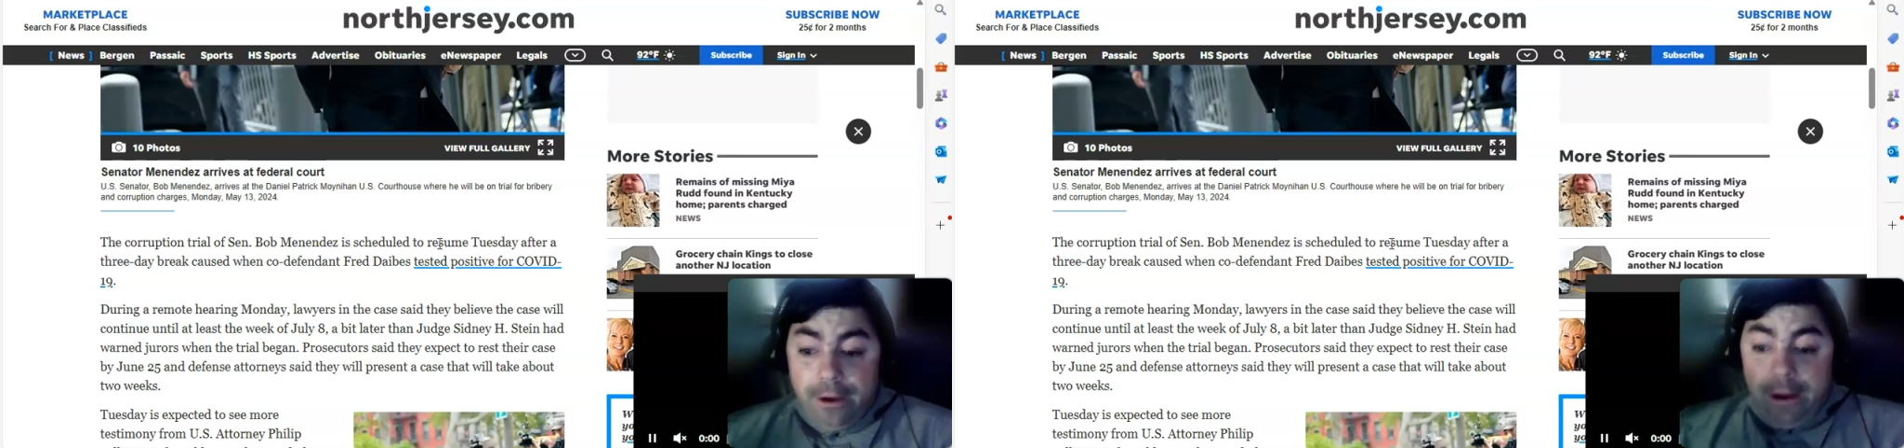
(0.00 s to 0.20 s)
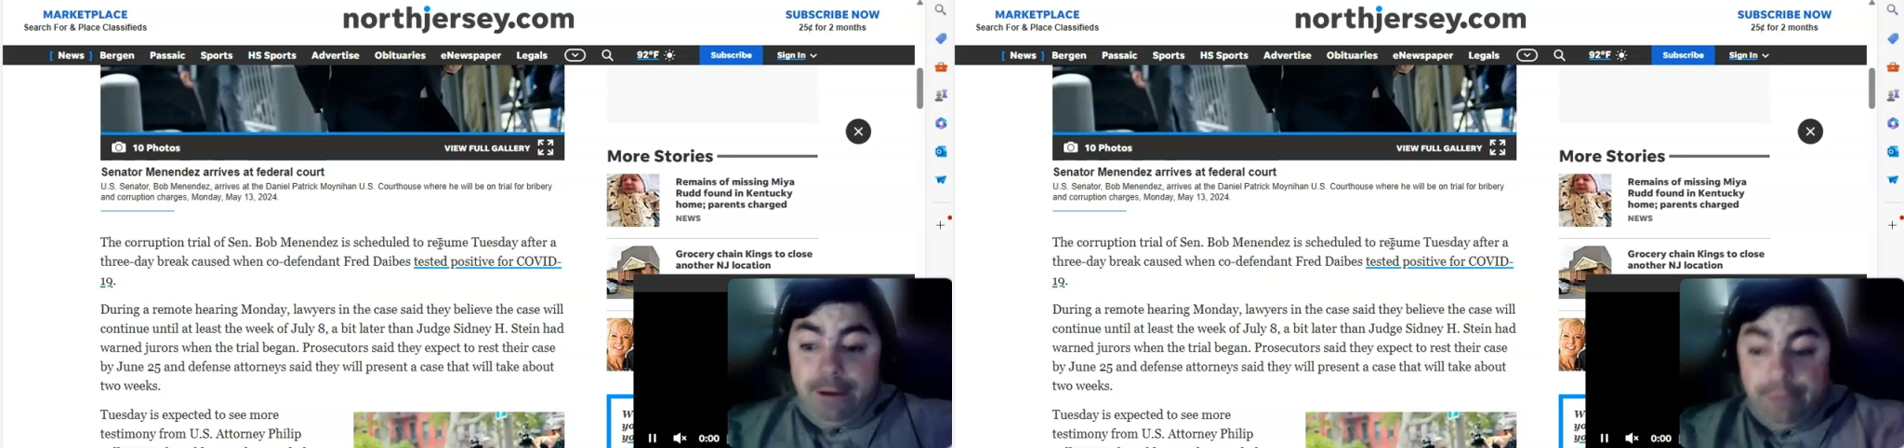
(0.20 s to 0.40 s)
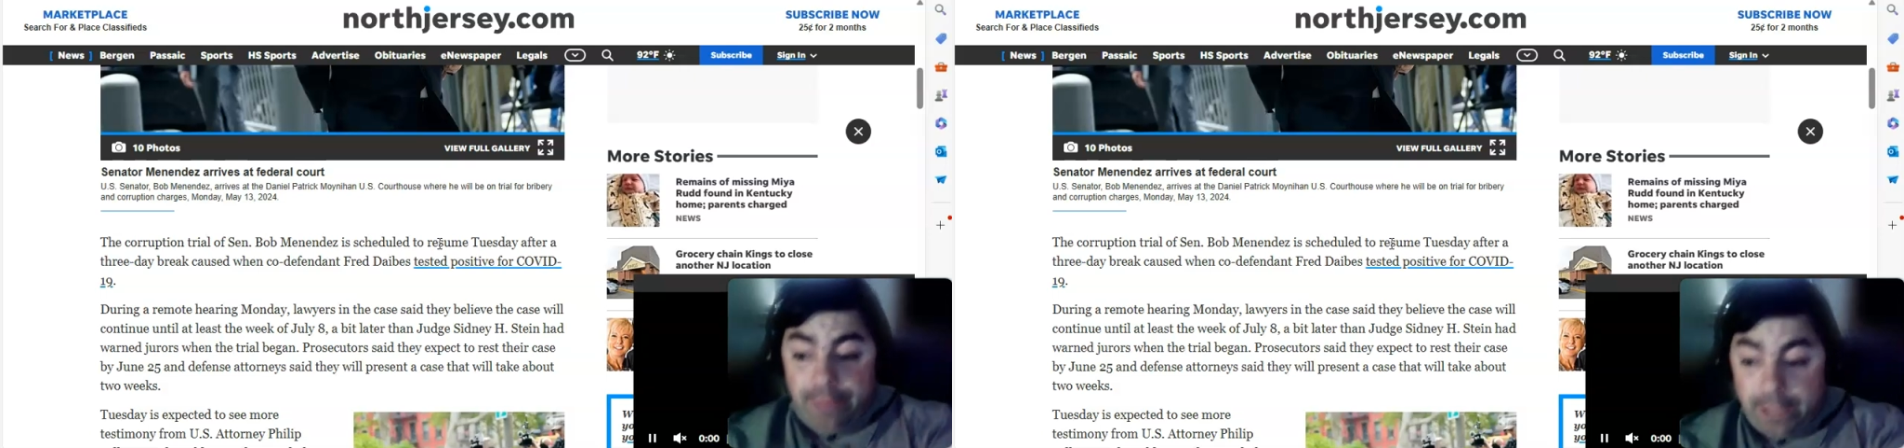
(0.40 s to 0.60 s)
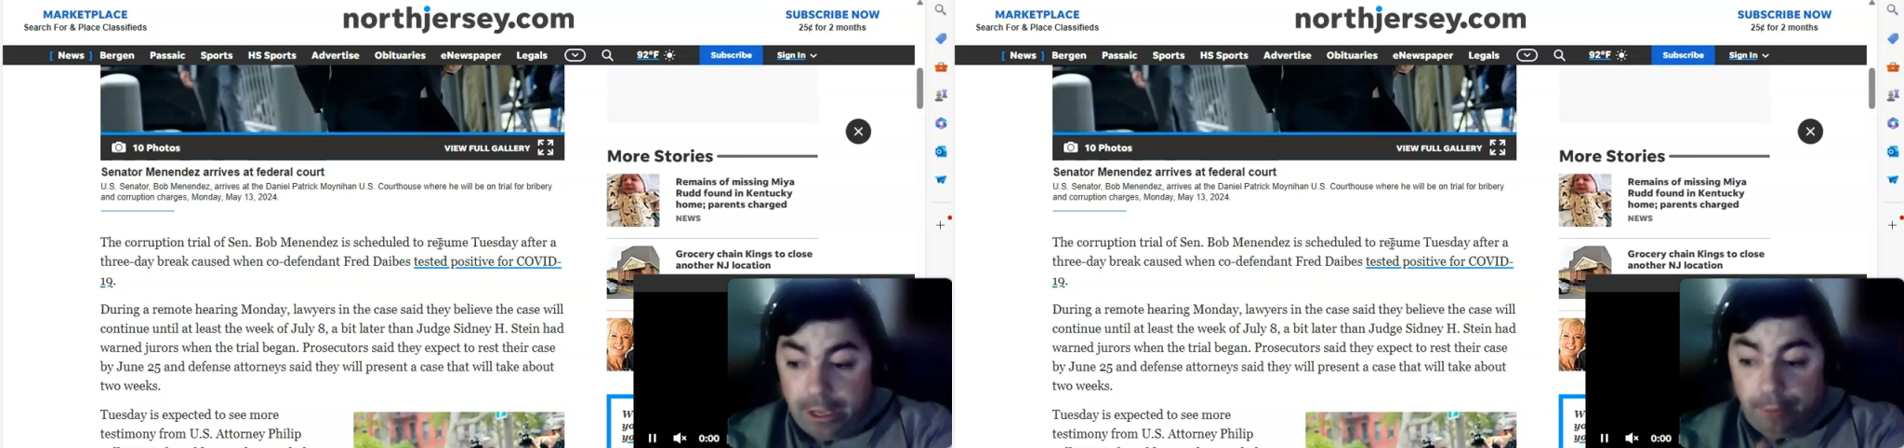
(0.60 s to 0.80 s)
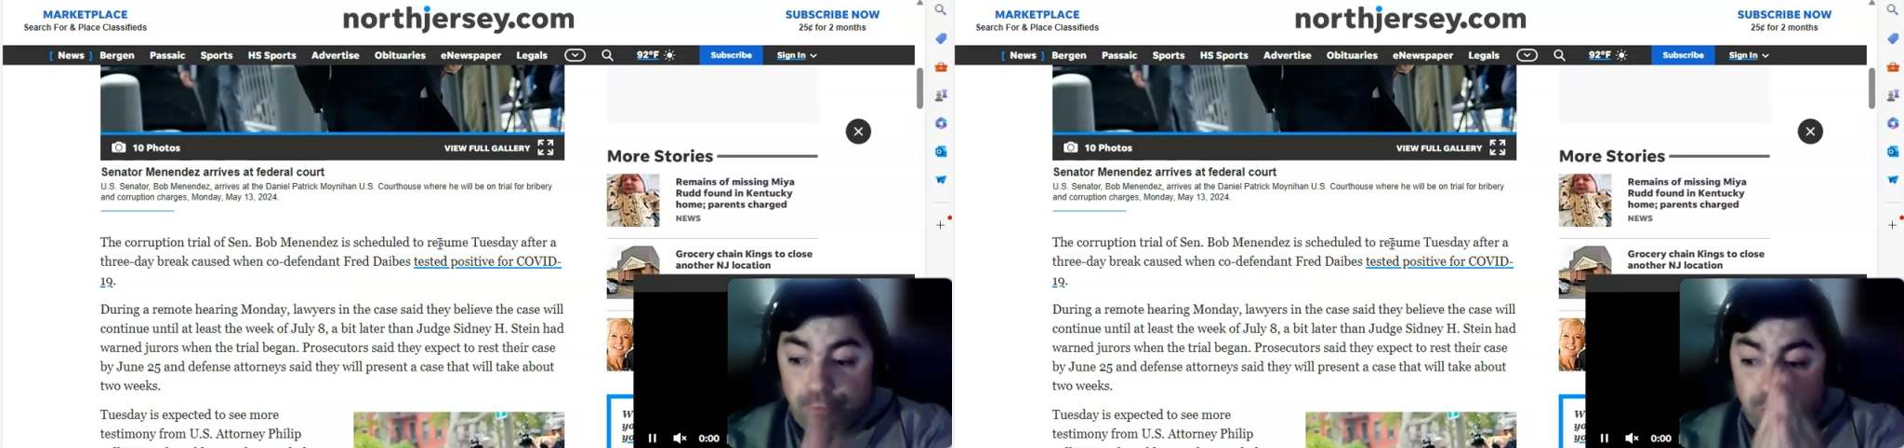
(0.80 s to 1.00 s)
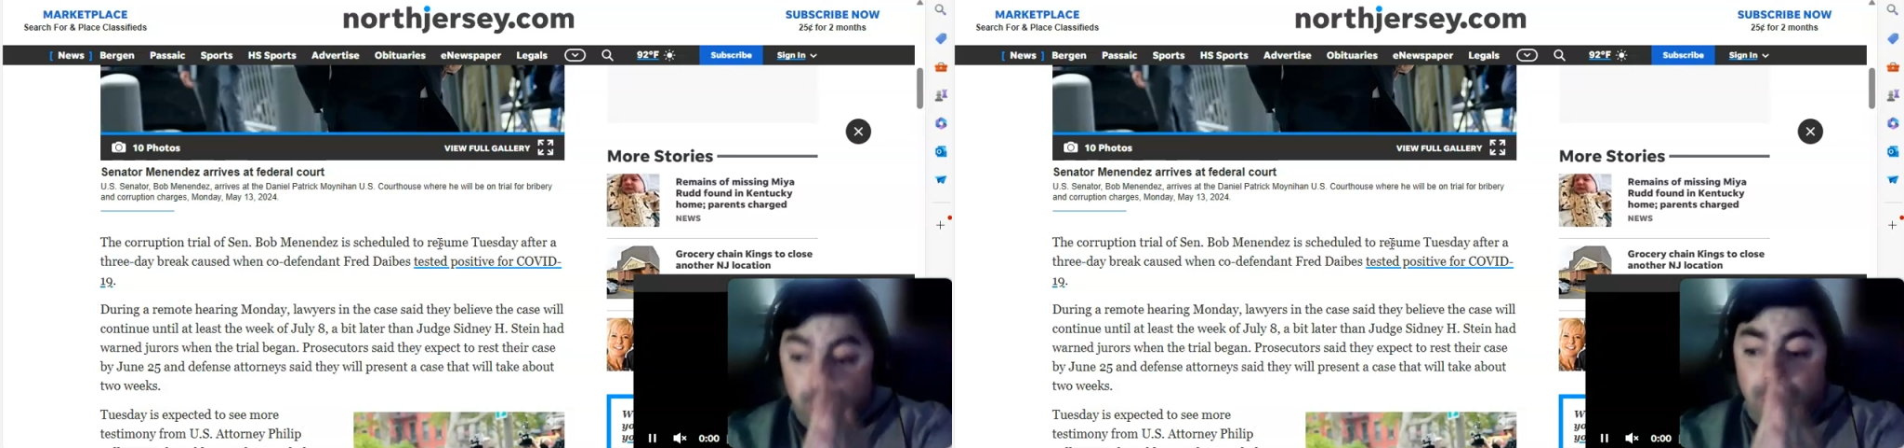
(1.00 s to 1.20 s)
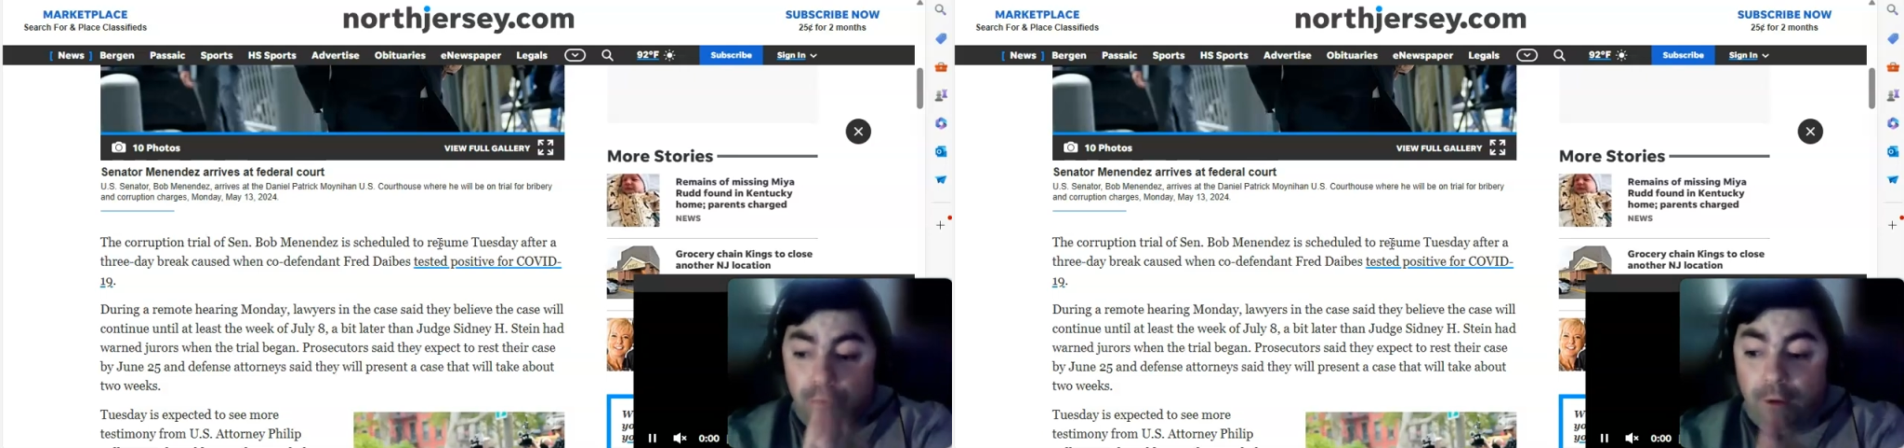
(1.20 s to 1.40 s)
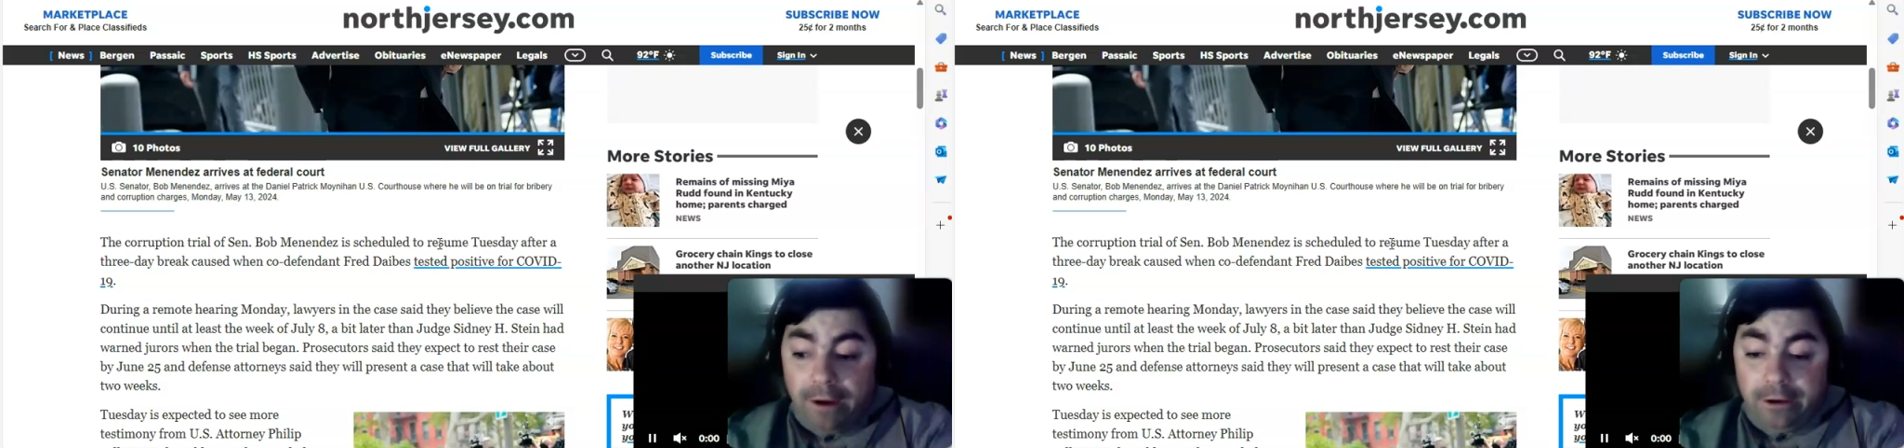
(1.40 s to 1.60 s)
everything comes to a
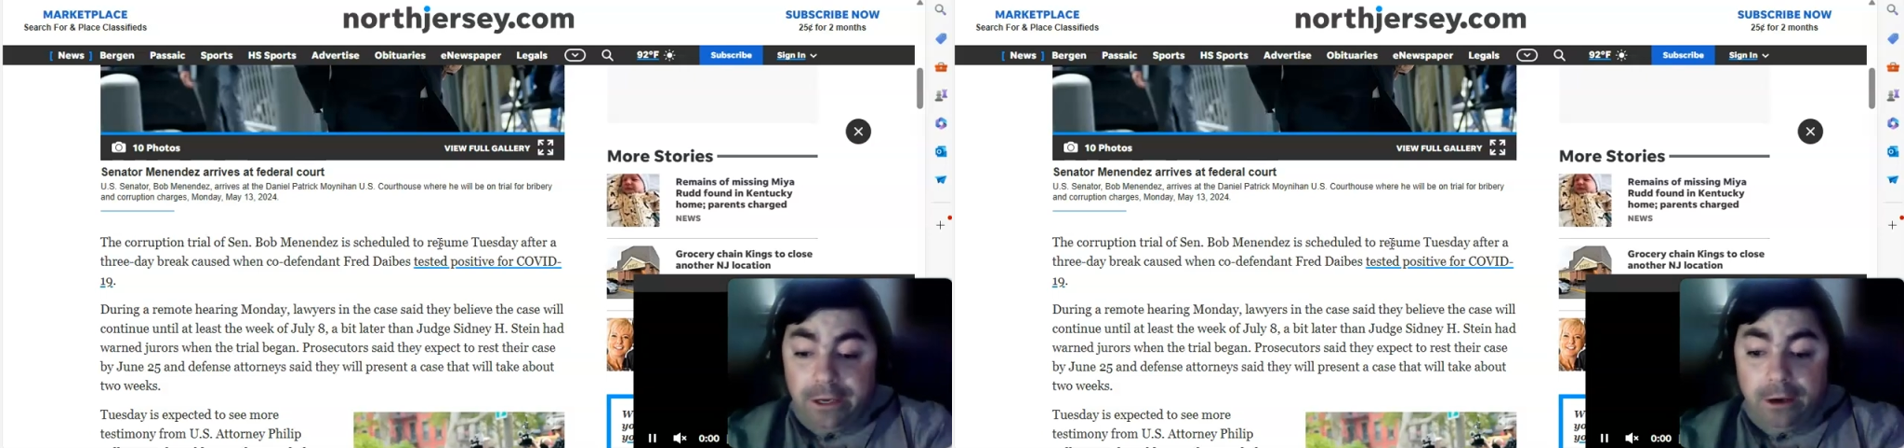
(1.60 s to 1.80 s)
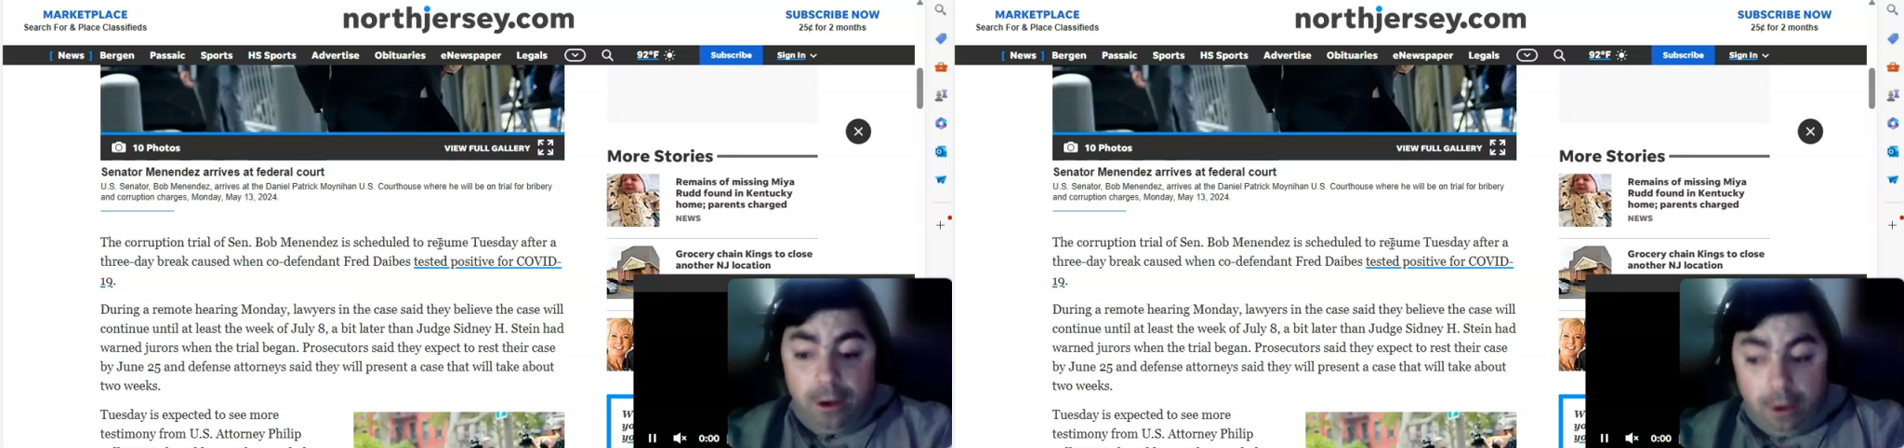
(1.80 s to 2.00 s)
grinding